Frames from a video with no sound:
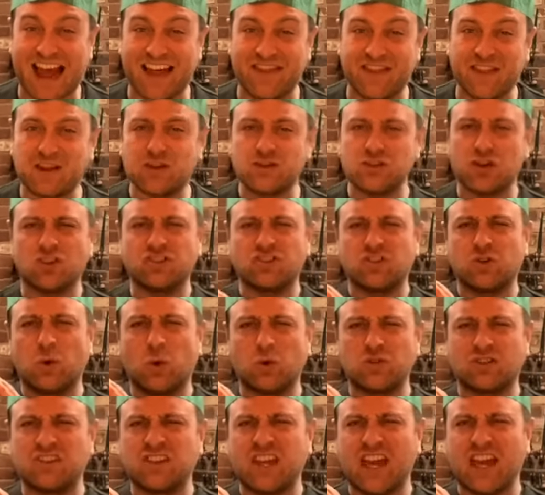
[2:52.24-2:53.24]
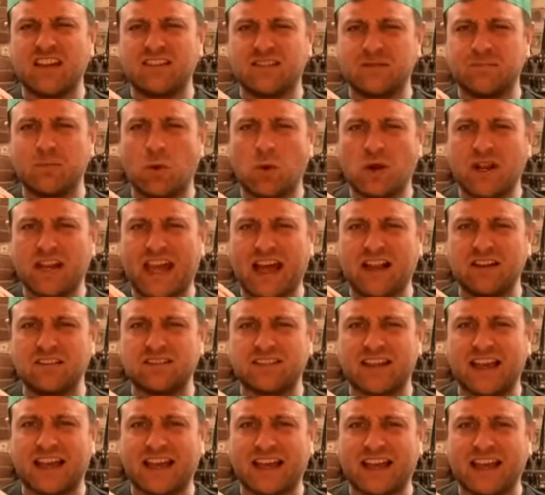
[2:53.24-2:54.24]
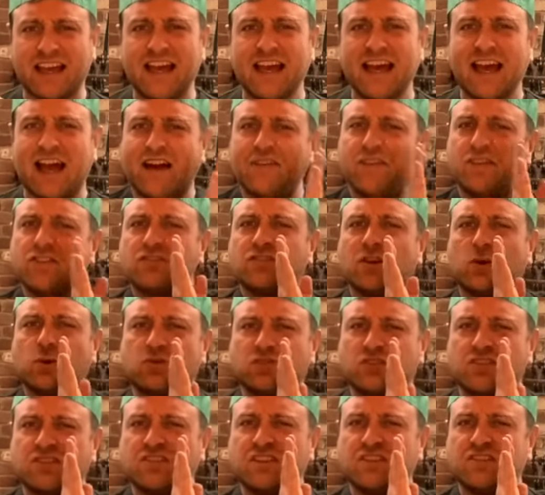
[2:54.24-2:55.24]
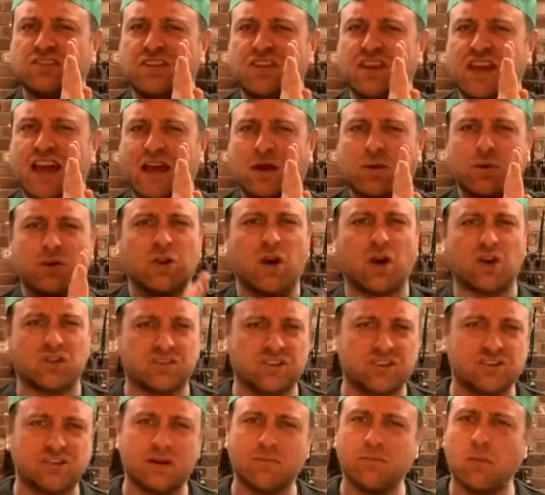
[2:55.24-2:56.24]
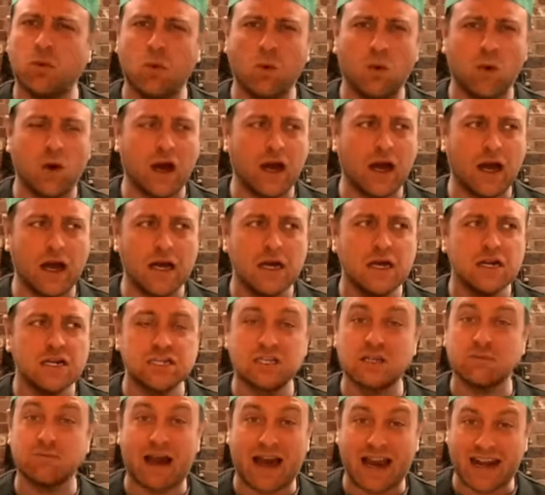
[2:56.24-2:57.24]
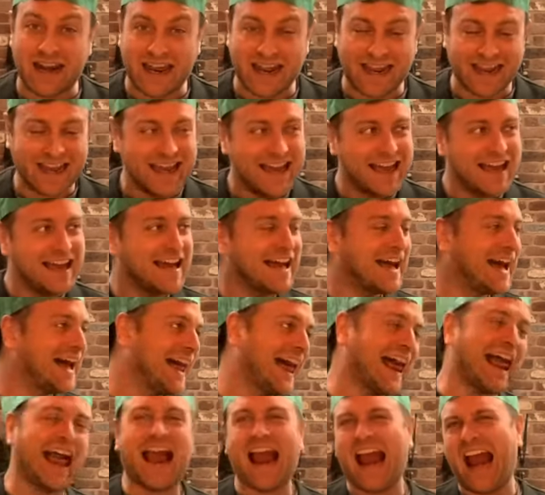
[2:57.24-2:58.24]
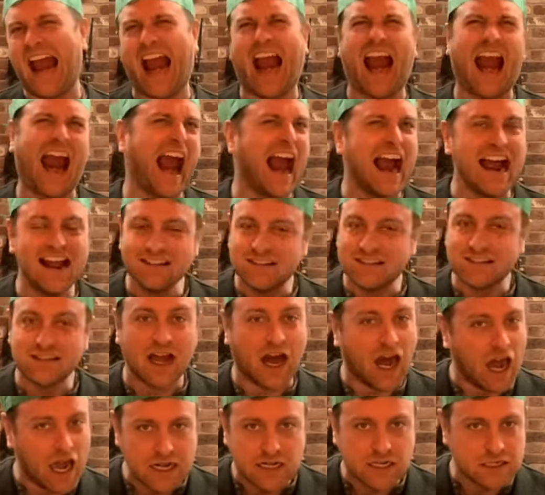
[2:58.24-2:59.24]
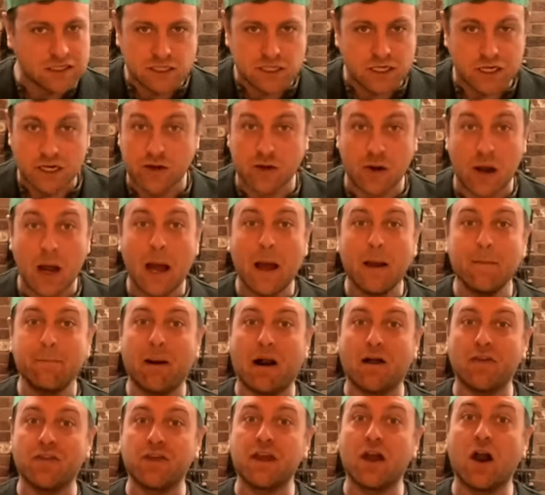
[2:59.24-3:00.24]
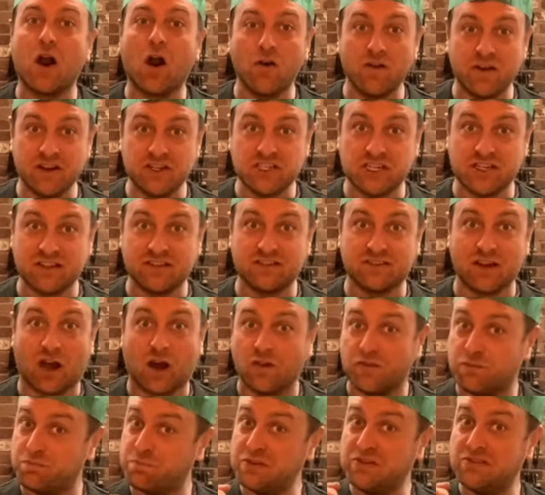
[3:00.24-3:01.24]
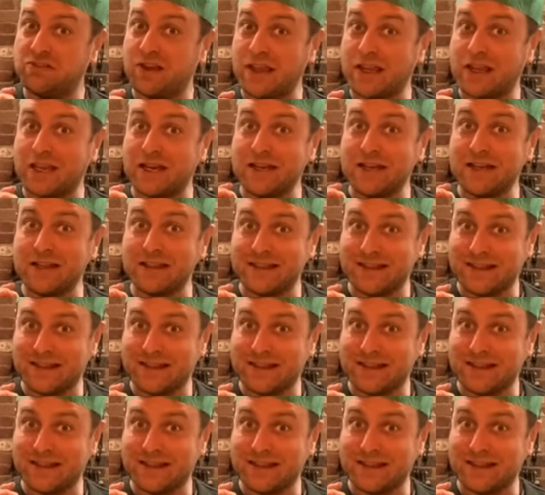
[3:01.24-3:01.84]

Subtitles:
and the cross-quarter days are more Celtic and the solstices and the equinoxes are more Germanic. It's kind of true, but the origins of particularly